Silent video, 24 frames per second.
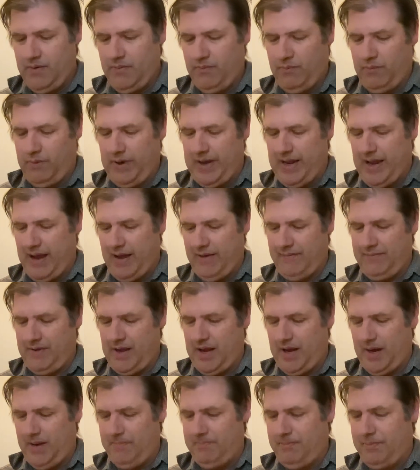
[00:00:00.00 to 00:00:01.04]
We have
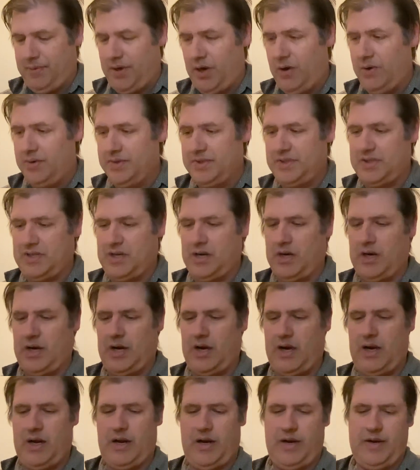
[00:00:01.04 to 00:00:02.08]
a
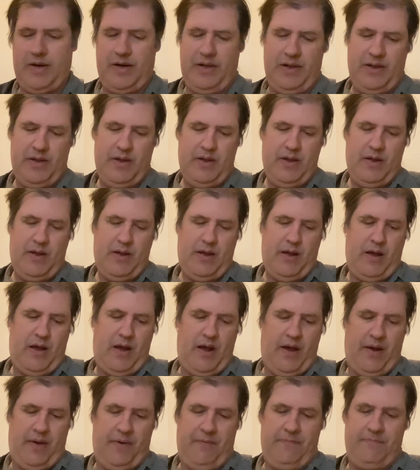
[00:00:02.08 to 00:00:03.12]
postcard
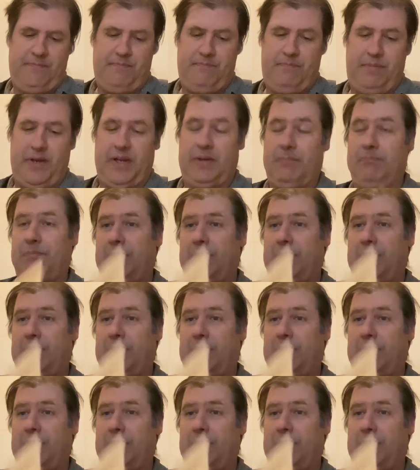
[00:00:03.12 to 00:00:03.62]
of Big